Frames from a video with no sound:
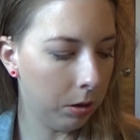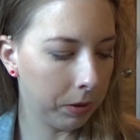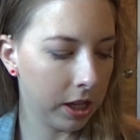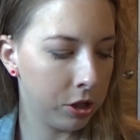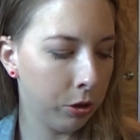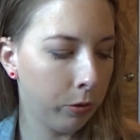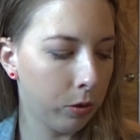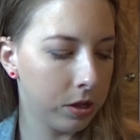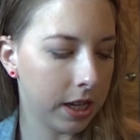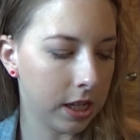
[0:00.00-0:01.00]
Get 2
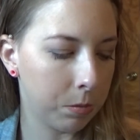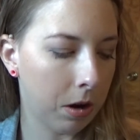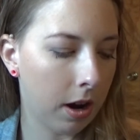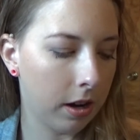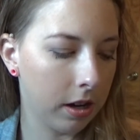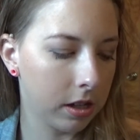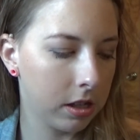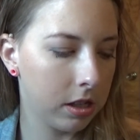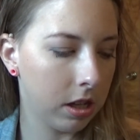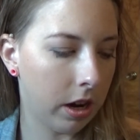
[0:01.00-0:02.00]
full-size
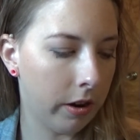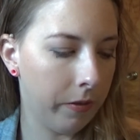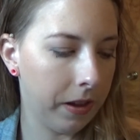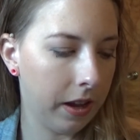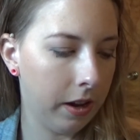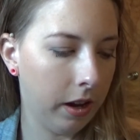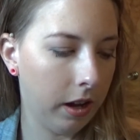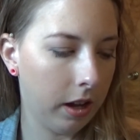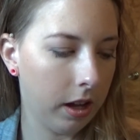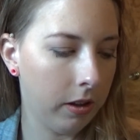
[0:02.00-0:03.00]
products of the
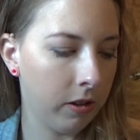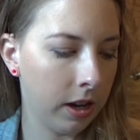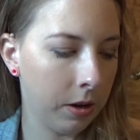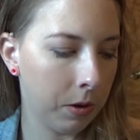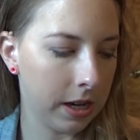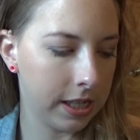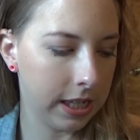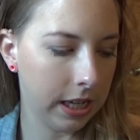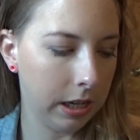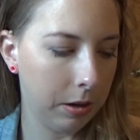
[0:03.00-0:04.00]
Eva
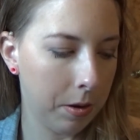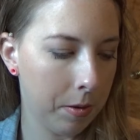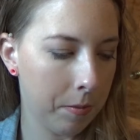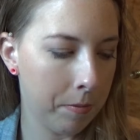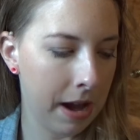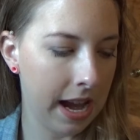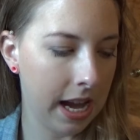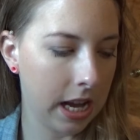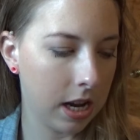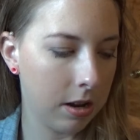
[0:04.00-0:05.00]
NYC
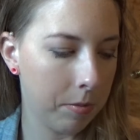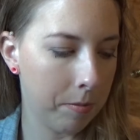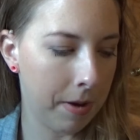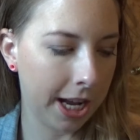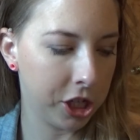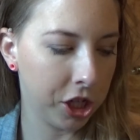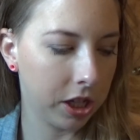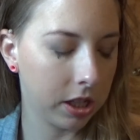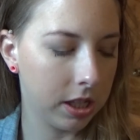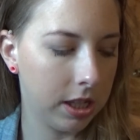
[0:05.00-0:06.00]
Main Magic
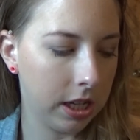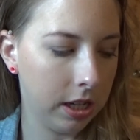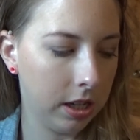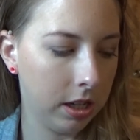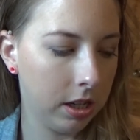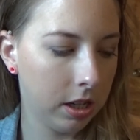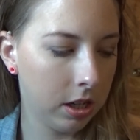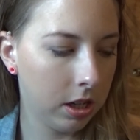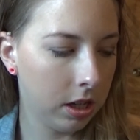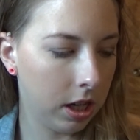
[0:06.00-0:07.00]

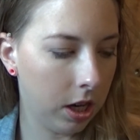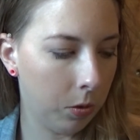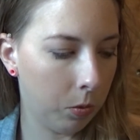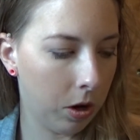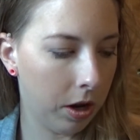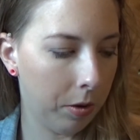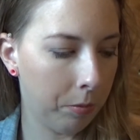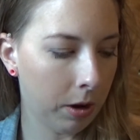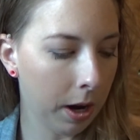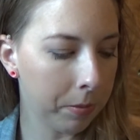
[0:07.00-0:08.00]
10-in-1
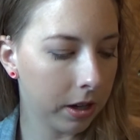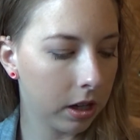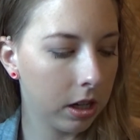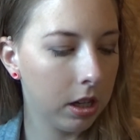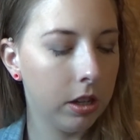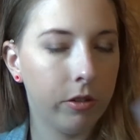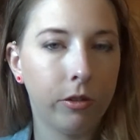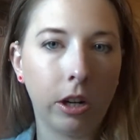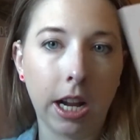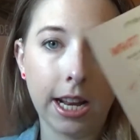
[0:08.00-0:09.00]
primer
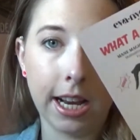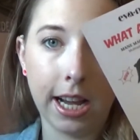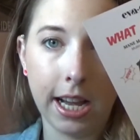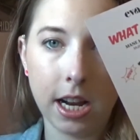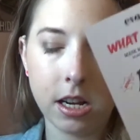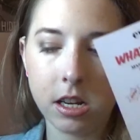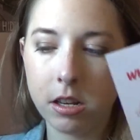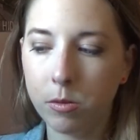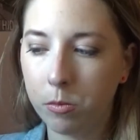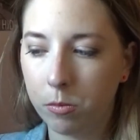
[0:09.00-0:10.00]
for
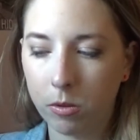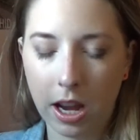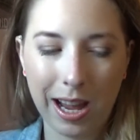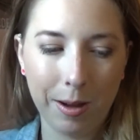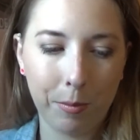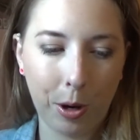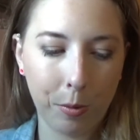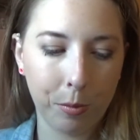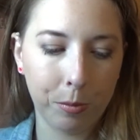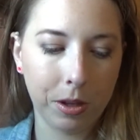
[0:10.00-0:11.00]
$9.99. I
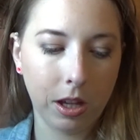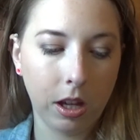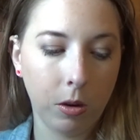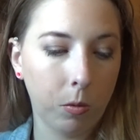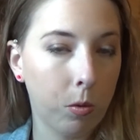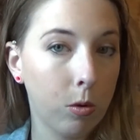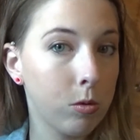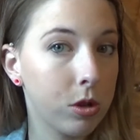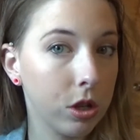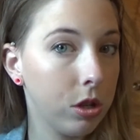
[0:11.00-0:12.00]
probably
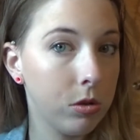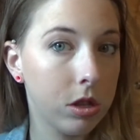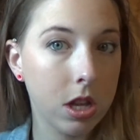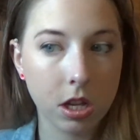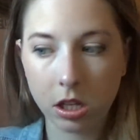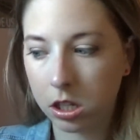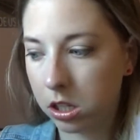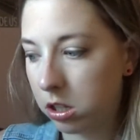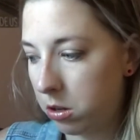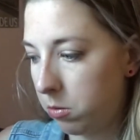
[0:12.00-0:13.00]
won't use
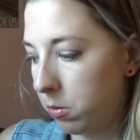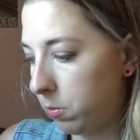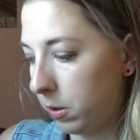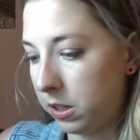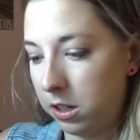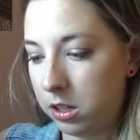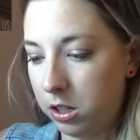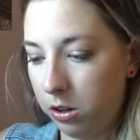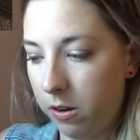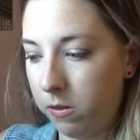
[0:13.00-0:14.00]
this because I
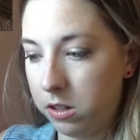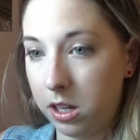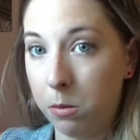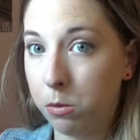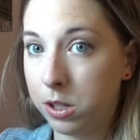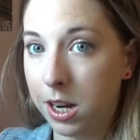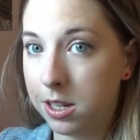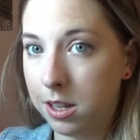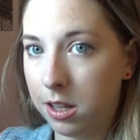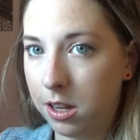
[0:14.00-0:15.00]
still have the sample
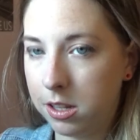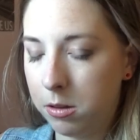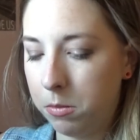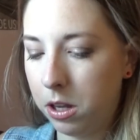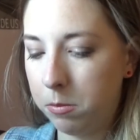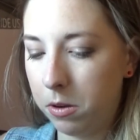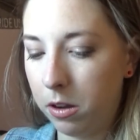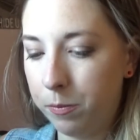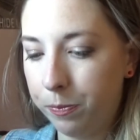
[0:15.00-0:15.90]
size that they sent me, but.